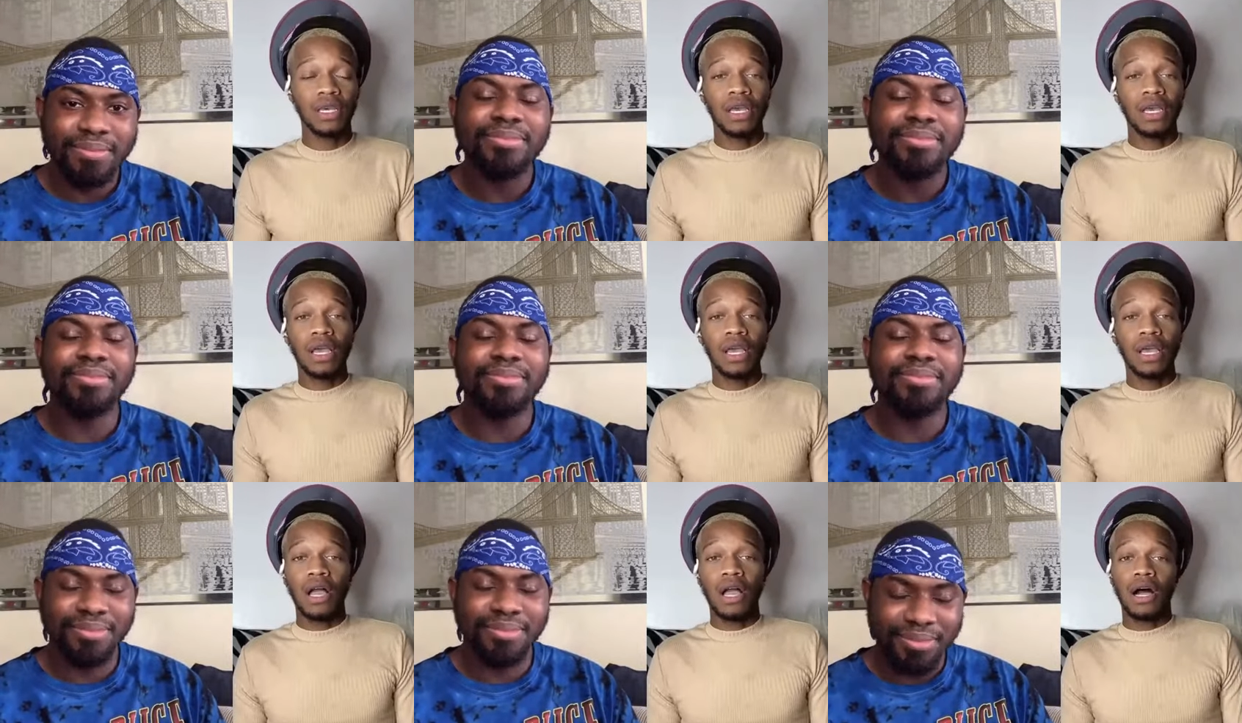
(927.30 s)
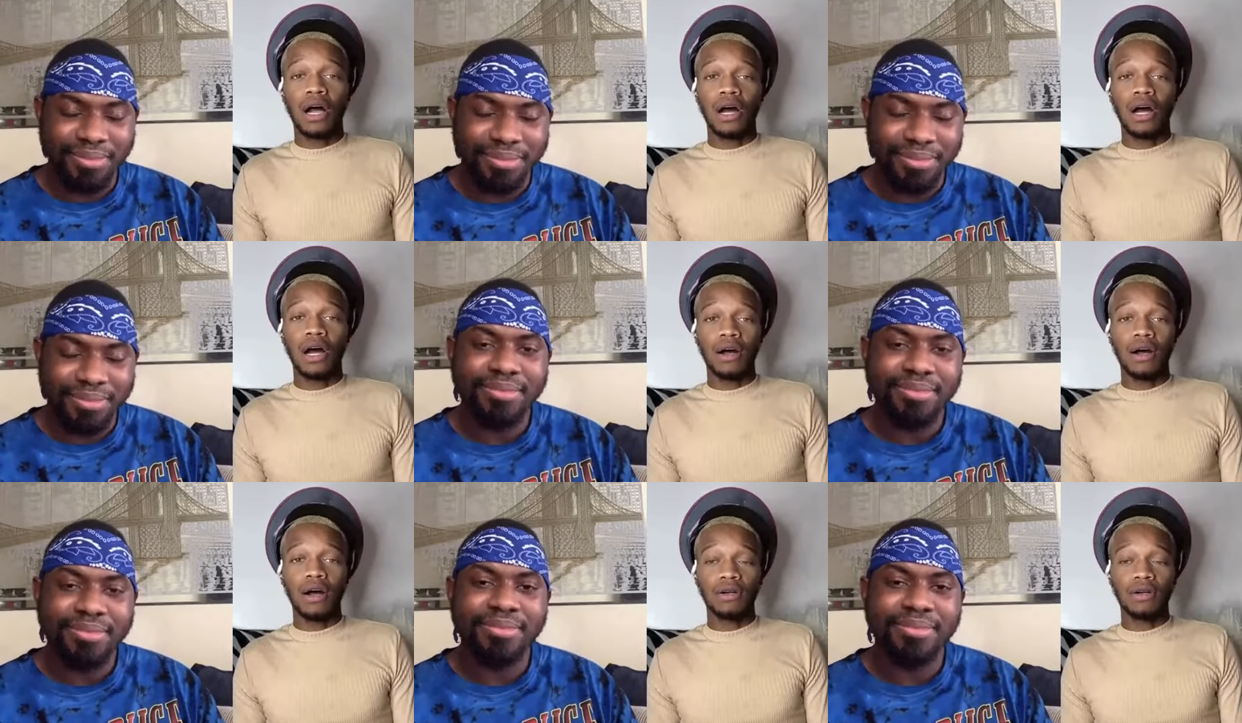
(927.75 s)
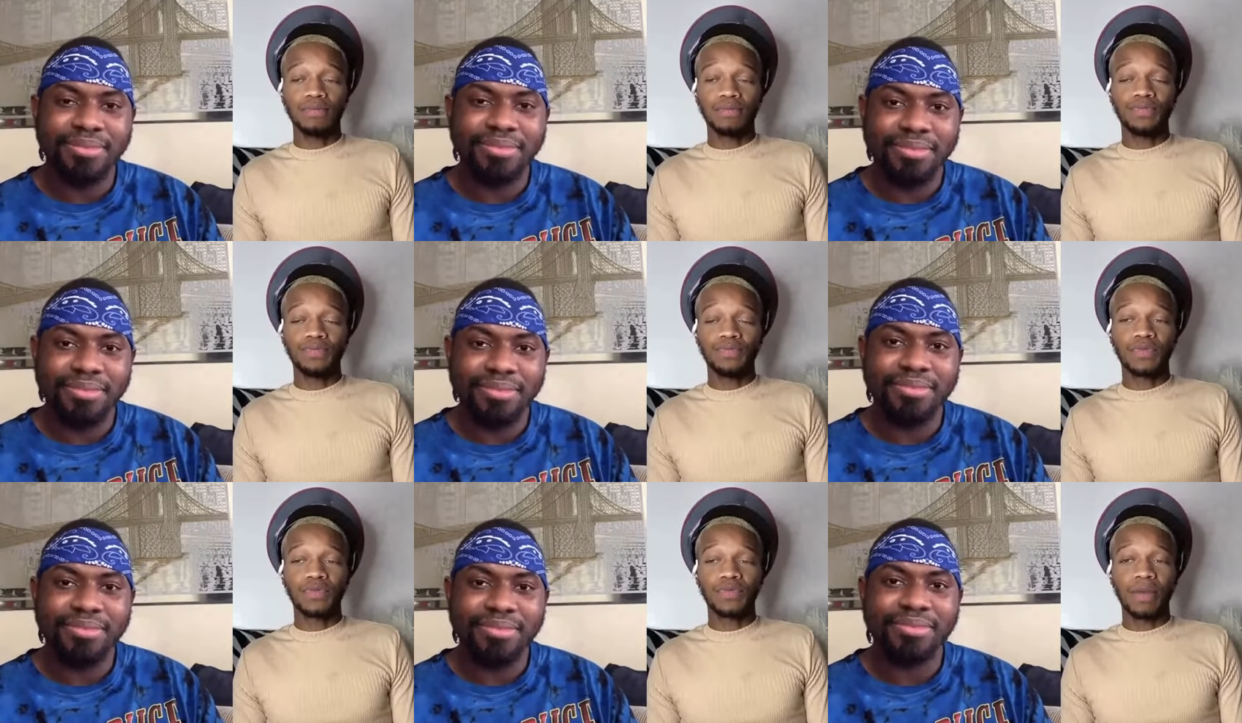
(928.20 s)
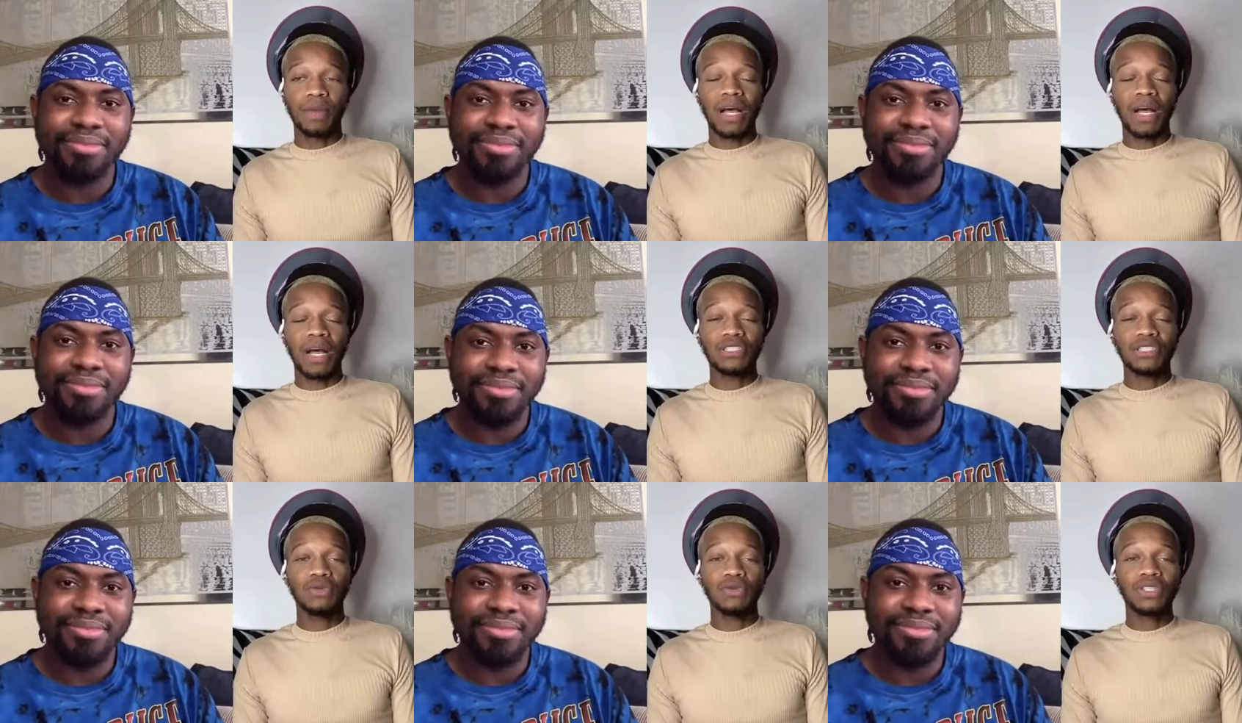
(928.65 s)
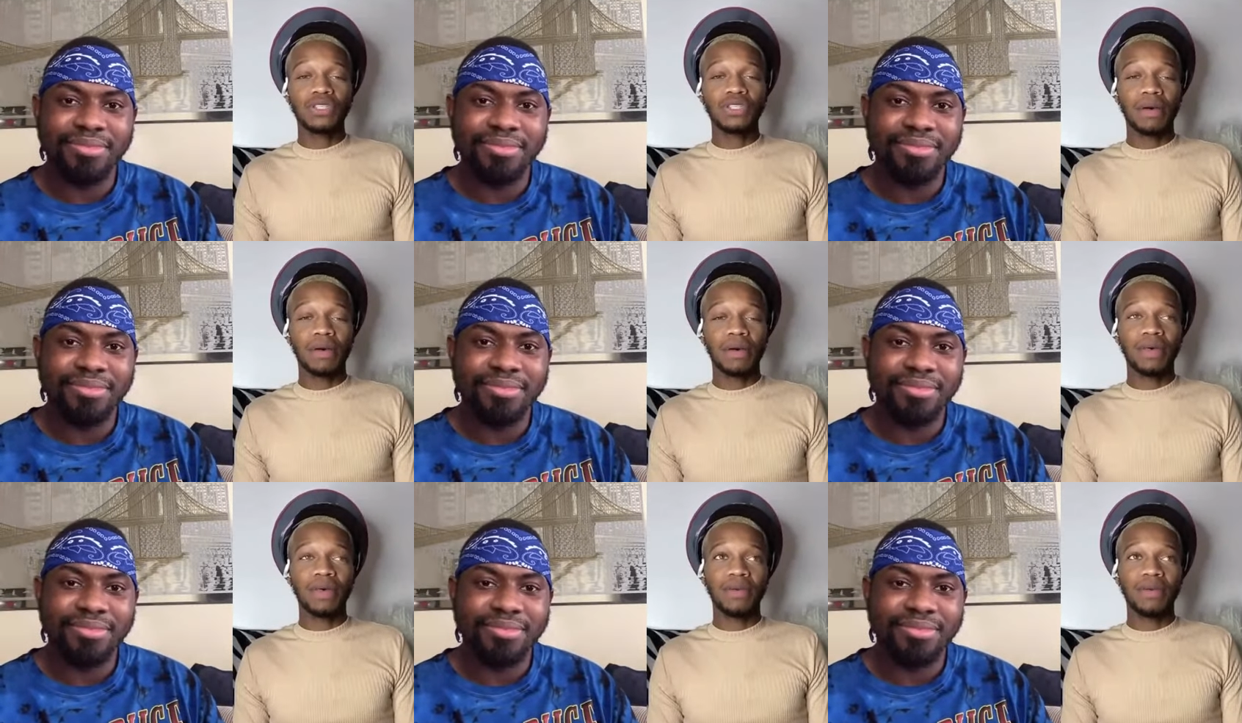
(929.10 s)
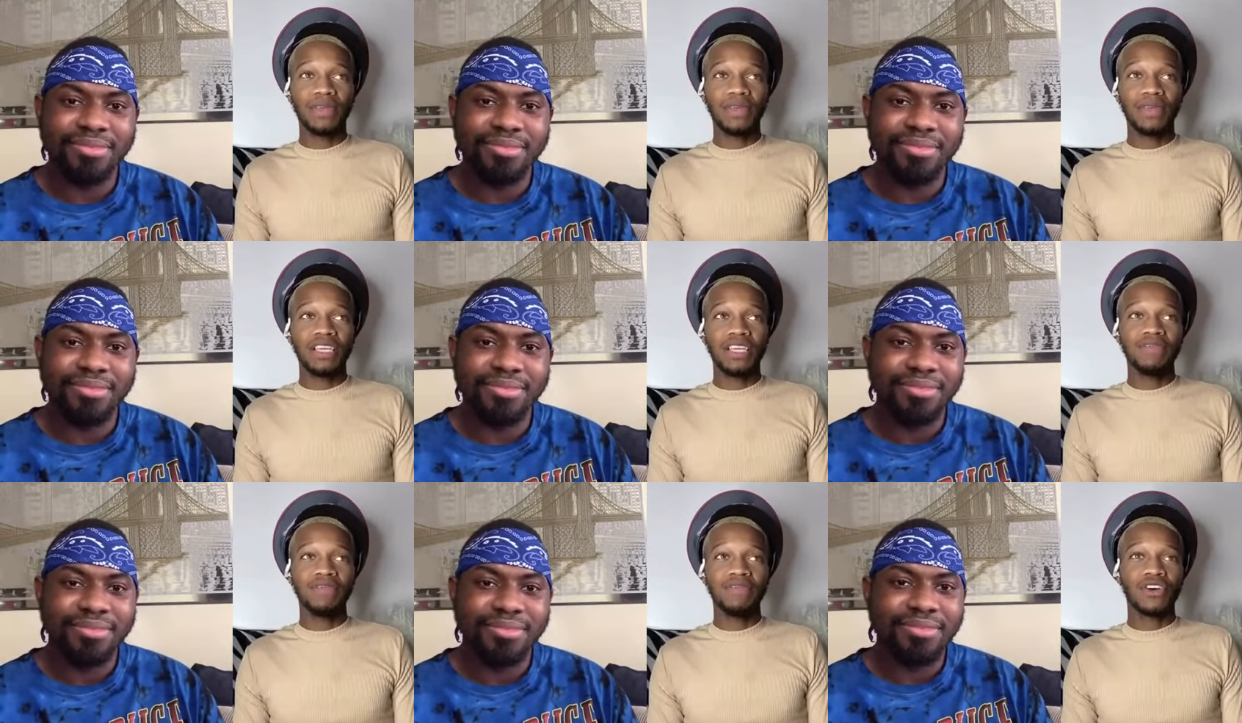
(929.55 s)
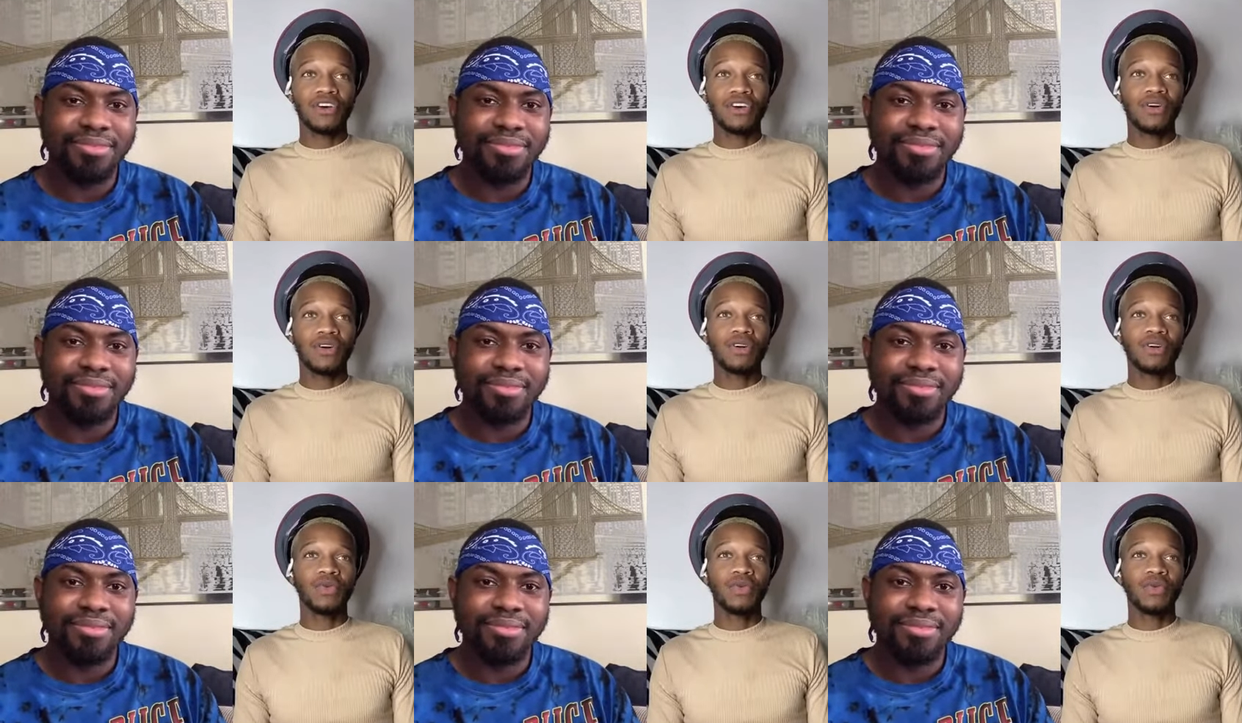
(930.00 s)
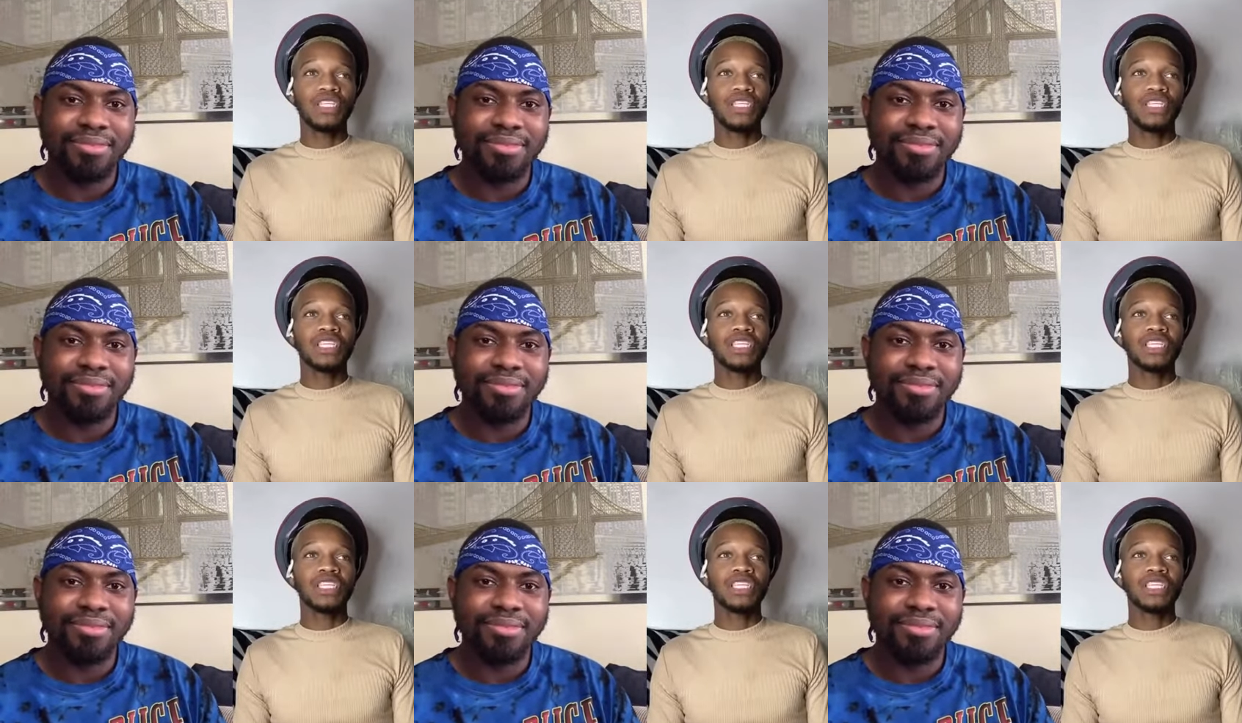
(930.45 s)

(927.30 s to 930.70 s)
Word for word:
Speaker 1: Mm-hmm. Um, my two top pet peeves are when